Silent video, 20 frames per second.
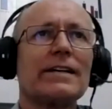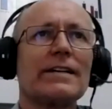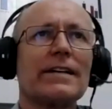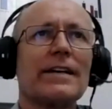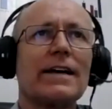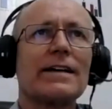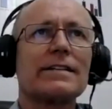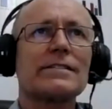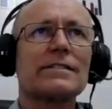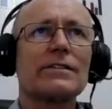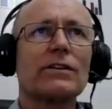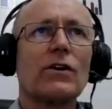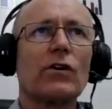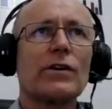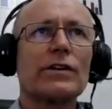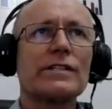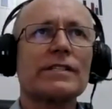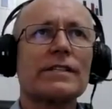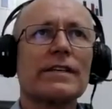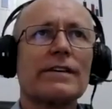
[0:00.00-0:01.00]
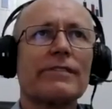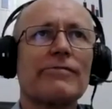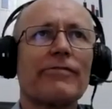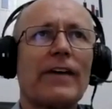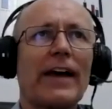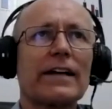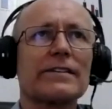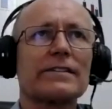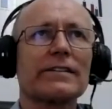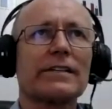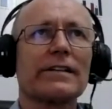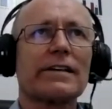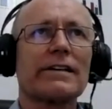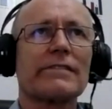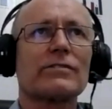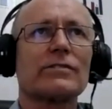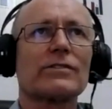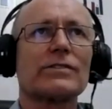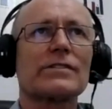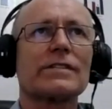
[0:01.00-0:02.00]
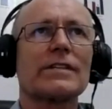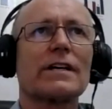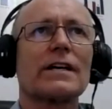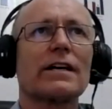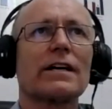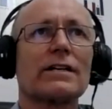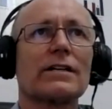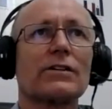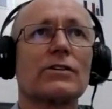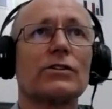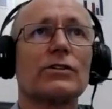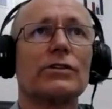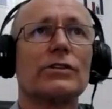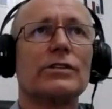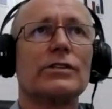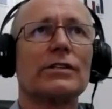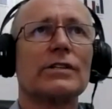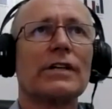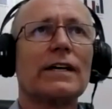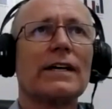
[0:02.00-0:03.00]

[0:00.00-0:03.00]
as long as their factor levels are good,